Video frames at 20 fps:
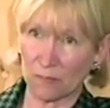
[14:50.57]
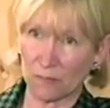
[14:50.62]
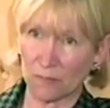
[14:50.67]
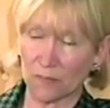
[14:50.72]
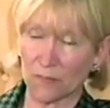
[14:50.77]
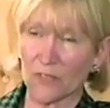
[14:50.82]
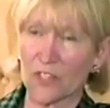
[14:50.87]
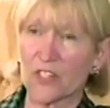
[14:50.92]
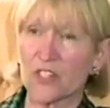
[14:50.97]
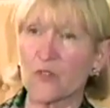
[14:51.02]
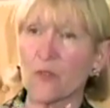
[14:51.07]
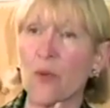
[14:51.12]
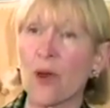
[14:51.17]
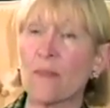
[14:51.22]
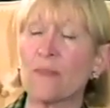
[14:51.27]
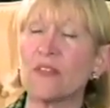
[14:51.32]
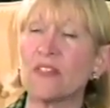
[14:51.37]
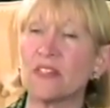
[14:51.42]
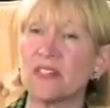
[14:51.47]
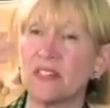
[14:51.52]
Because the
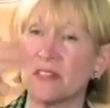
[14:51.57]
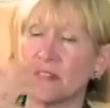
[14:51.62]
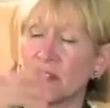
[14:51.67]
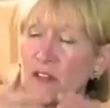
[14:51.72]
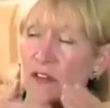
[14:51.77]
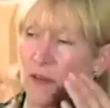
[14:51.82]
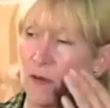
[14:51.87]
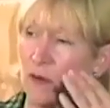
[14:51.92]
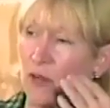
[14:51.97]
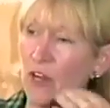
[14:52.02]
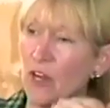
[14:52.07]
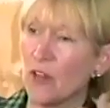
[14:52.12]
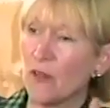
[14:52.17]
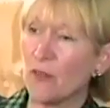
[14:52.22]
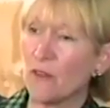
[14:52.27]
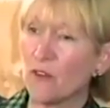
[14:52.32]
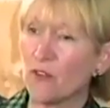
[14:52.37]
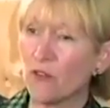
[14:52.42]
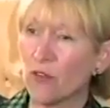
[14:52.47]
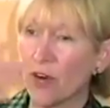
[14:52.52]
weapons, the
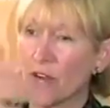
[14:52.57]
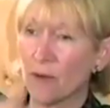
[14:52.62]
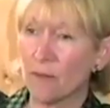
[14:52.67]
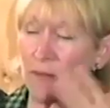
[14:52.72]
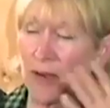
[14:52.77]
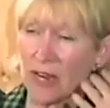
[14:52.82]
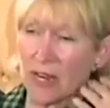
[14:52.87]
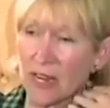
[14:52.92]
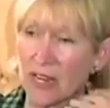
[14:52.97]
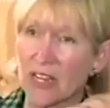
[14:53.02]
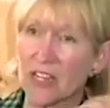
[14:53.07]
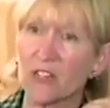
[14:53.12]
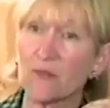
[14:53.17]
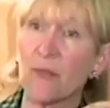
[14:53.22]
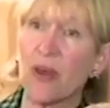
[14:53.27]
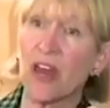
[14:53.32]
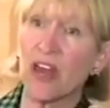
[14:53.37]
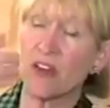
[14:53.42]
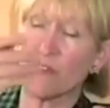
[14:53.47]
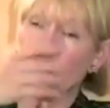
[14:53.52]
drug money is
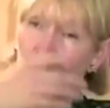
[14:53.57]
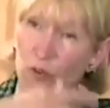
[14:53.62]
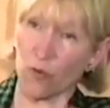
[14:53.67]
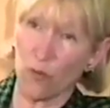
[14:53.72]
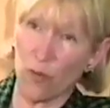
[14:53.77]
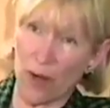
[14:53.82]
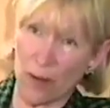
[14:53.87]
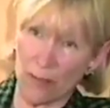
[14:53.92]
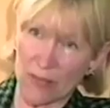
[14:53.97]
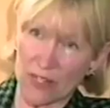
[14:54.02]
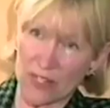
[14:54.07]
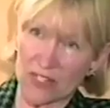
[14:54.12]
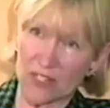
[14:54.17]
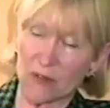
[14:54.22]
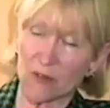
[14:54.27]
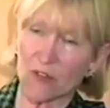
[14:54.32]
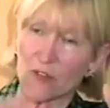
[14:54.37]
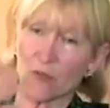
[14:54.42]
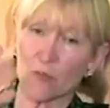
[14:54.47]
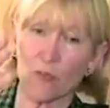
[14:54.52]
paying for the weapons. The
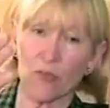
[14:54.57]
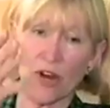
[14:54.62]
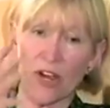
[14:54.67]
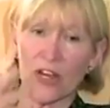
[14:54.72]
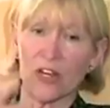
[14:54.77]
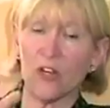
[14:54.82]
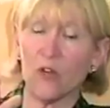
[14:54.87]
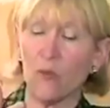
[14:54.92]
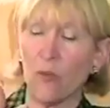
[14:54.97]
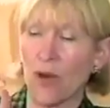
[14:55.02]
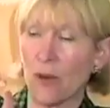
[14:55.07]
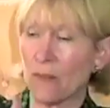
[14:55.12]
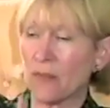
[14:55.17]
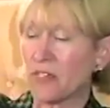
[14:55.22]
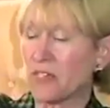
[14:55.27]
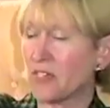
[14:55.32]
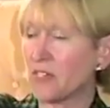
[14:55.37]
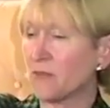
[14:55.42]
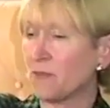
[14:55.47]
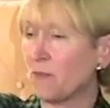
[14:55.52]
brand new
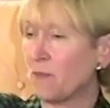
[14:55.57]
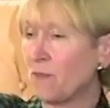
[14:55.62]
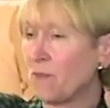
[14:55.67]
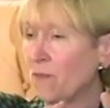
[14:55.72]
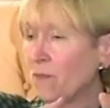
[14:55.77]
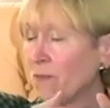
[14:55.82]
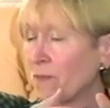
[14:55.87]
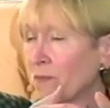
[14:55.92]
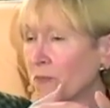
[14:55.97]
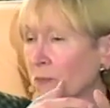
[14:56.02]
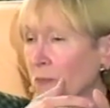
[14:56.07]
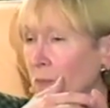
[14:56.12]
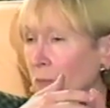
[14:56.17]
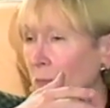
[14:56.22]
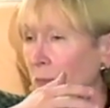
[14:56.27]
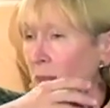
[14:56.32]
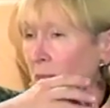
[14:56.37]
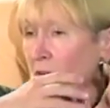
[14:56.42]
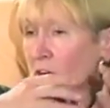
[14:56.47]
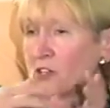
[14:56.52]
weapons
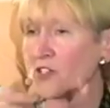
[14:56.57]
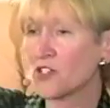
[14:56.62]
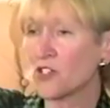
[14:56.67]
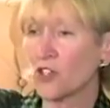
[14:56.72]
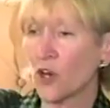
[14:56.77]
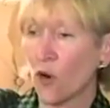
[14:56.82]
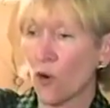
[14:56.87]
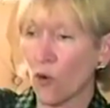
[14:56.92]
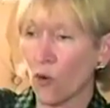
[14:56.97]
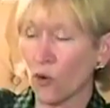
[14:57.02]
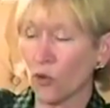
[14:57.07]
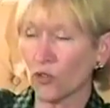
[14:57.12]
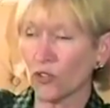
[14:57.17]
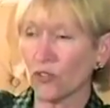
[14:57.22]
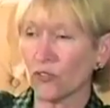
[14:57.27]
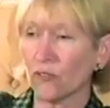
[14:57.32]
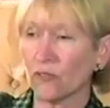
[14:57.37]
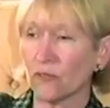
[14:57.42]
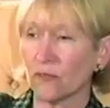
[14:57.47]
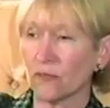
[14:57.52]
are sold
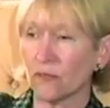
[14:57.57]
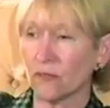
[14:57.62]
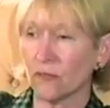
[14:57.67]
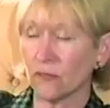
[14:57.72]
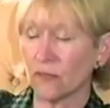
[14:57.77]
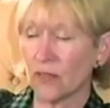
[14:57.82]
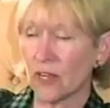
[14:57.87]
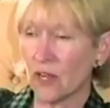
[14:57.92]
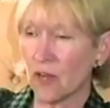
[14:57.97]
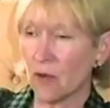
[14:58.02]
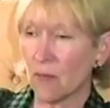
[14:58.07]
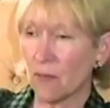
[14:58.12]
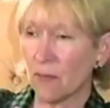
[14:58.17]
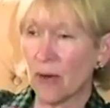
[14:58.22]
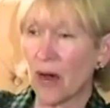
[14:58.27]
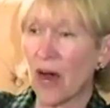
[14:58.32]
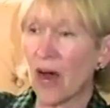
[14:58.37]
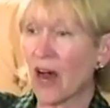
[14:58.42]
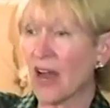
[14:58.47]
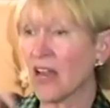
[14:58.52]

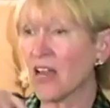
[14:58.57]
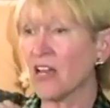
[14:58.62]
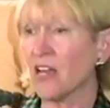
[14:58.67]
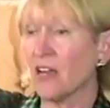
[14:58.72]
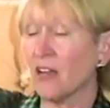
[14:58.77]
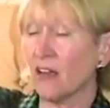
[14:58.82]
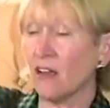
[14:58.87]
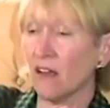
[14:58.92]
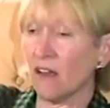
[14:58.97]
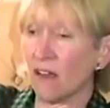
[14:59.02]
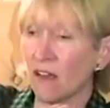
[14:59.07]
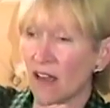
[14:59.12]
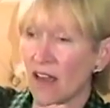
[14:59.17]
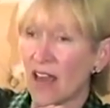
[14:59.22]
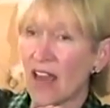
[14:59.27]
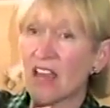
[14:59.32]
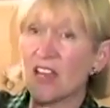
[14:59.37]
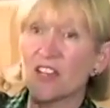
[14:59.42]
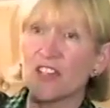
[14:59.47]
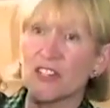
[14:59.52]
by
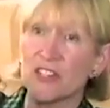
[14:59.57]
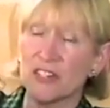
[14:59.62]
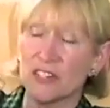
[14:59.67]
agents